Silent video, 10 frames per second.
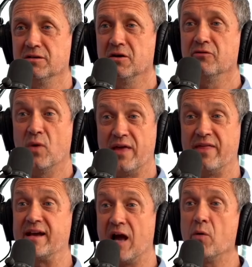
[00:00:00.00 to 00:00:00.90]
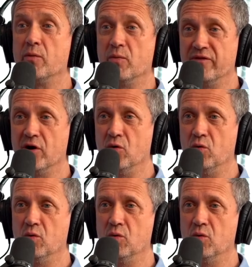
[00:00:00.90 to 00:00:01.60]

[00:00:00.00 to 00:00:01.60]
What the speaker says: of where they're going with it all